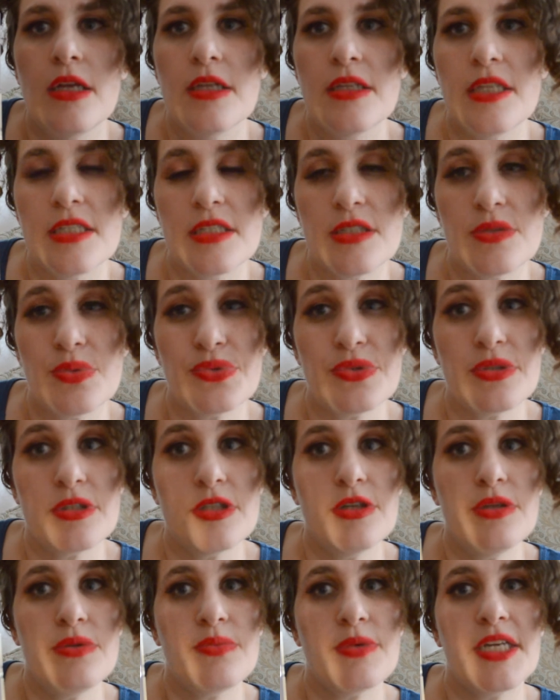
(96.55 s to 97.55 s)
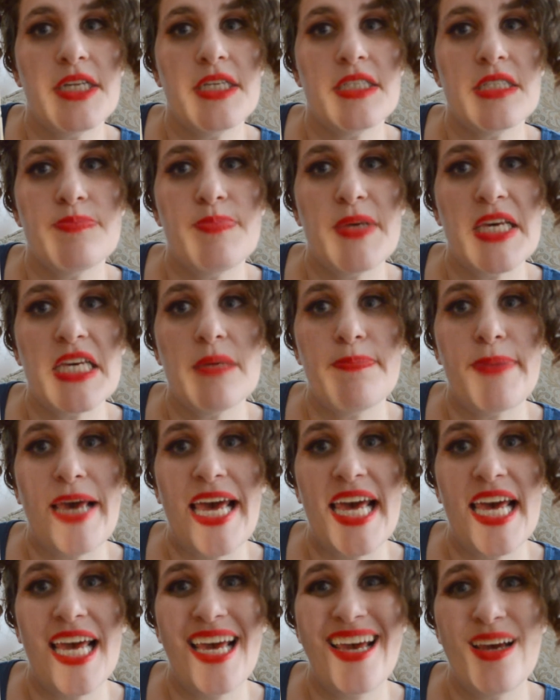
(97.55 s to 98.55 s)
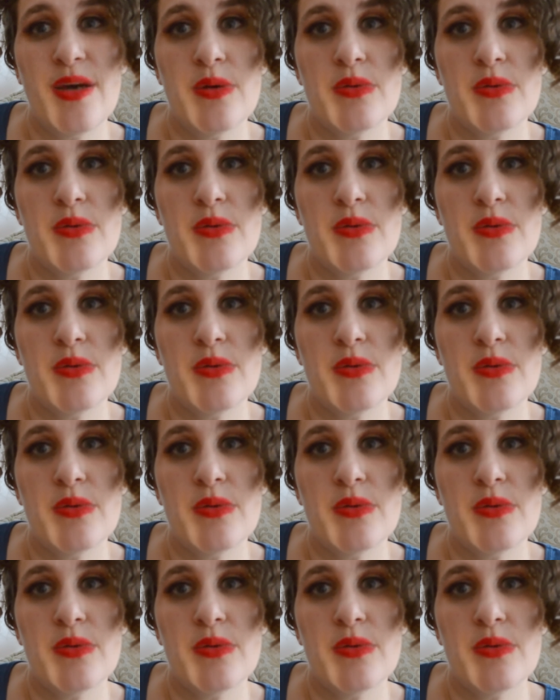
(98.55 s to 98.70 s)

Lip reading: This third one is Big Bang,